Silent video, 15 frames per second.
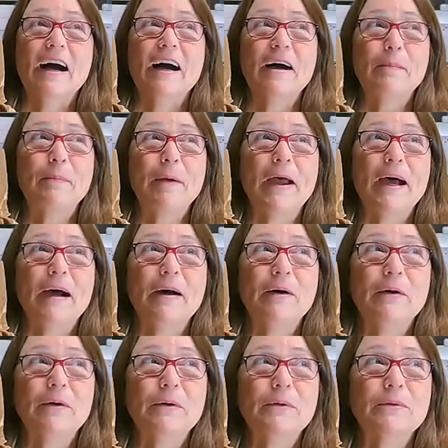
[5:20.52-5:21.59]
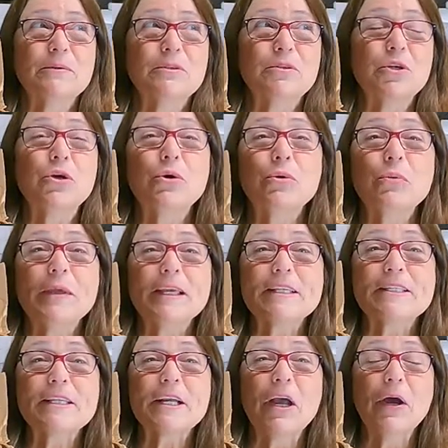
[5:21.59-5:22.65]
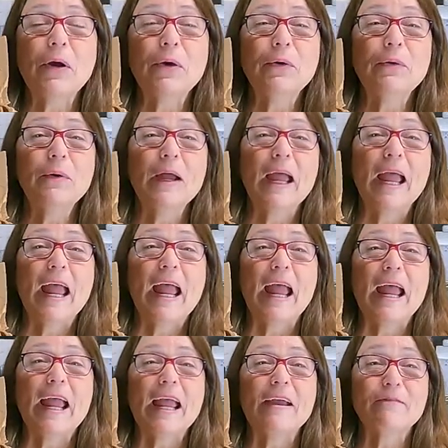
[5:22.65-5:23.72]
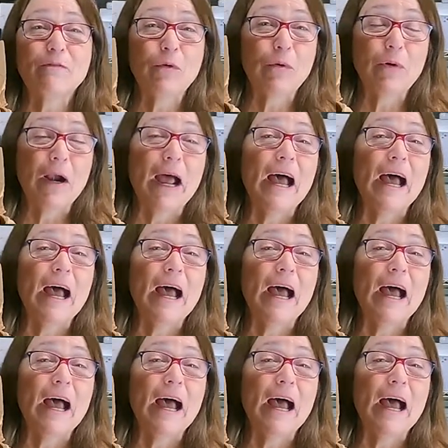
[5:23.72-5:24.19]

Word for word: about two weeks ago for